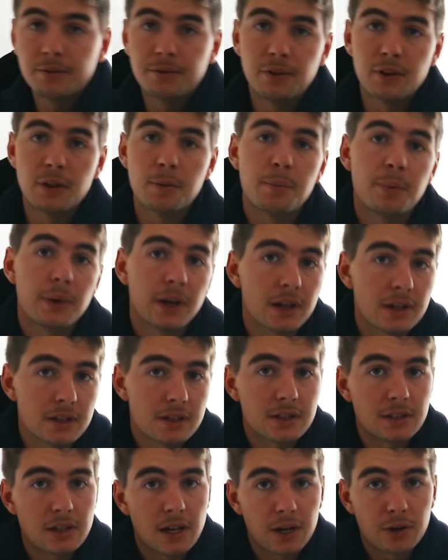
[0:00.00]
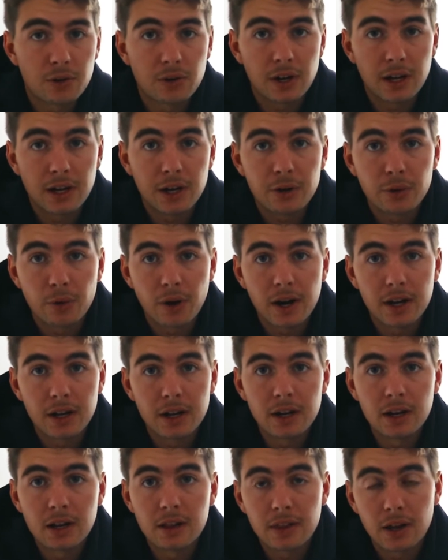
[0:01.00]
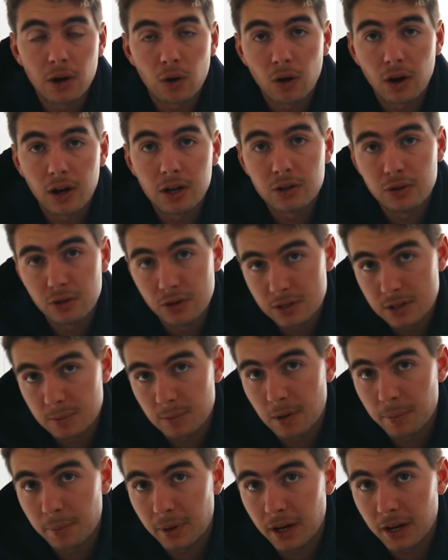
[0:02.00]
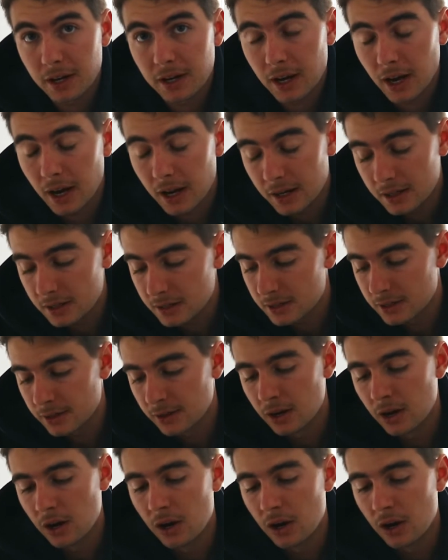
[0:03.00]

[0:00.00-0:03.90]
for the biggest secret ingredient that I use in my pancakes,